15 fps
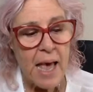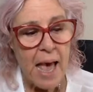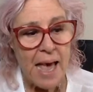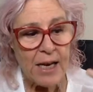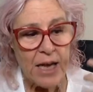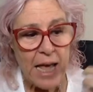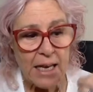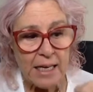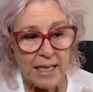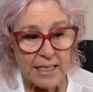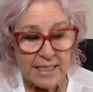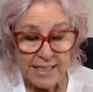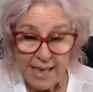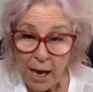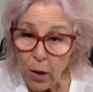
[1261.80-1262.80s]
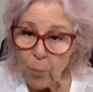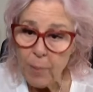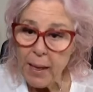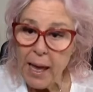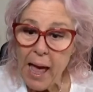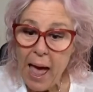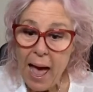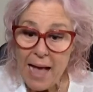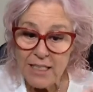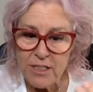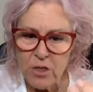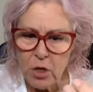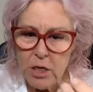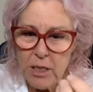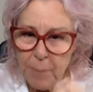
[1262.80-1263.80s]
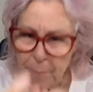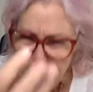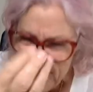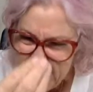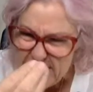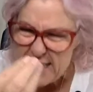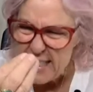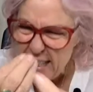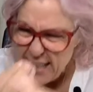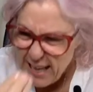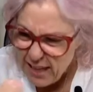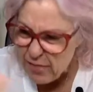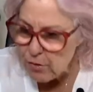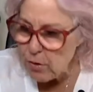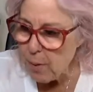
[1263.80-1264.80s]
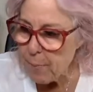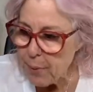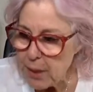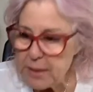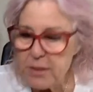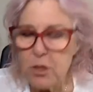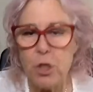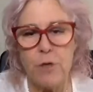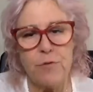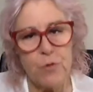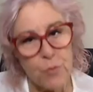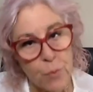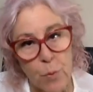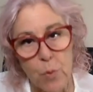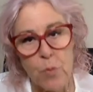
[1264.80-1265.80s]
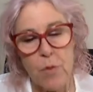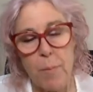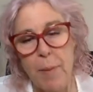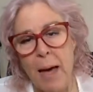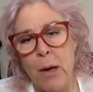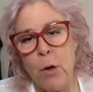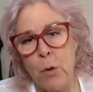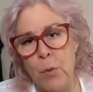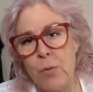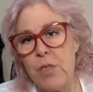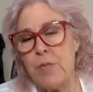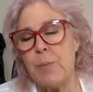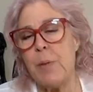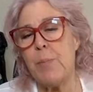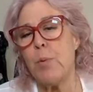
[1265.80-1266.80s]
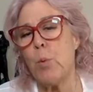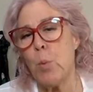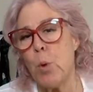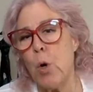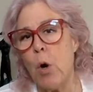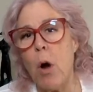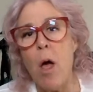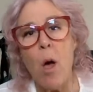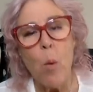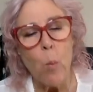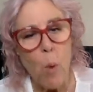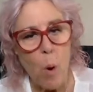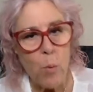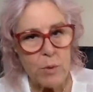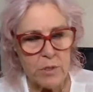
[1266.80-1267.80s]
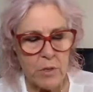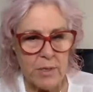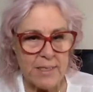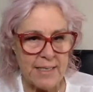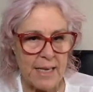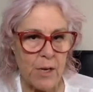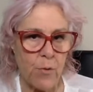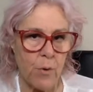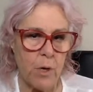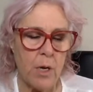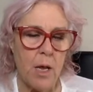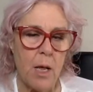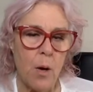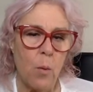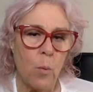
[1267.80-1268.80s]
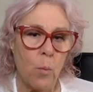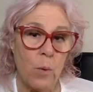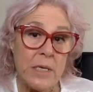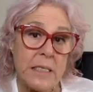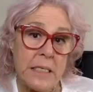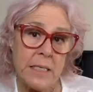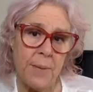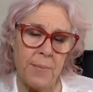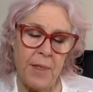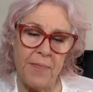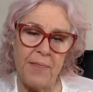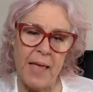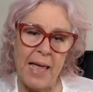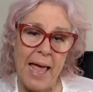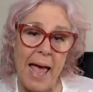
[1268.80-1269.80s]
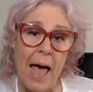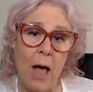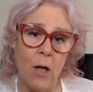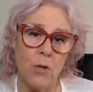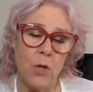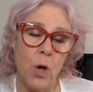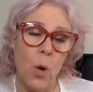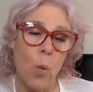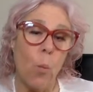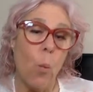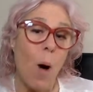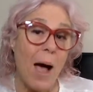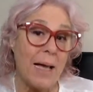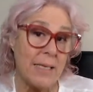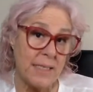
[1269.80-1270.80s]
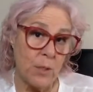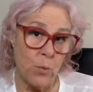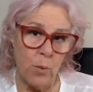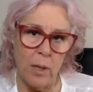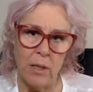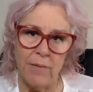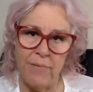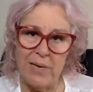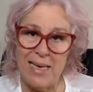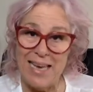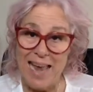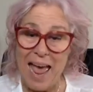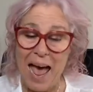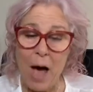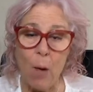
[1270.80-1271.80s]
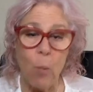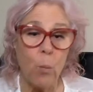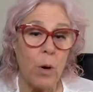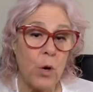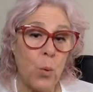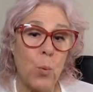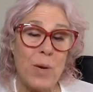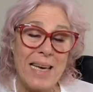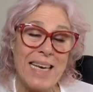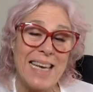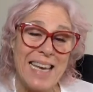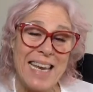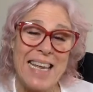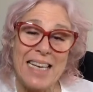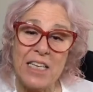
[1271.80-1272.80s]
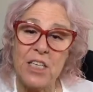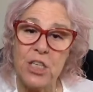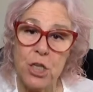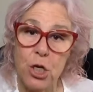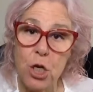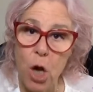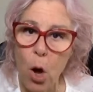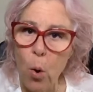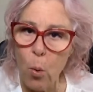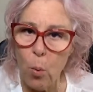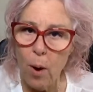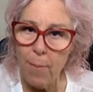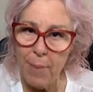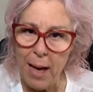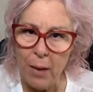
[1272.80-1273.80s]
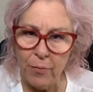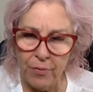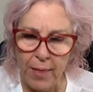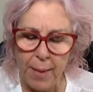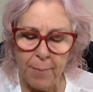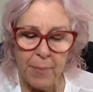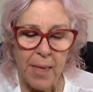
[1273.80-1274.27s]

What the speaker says: and can tell me, and starting to piece together a puzzle of truth about who these people were, what was the sacred wisdom that they held, why is it relevant now, what do we need to know about them.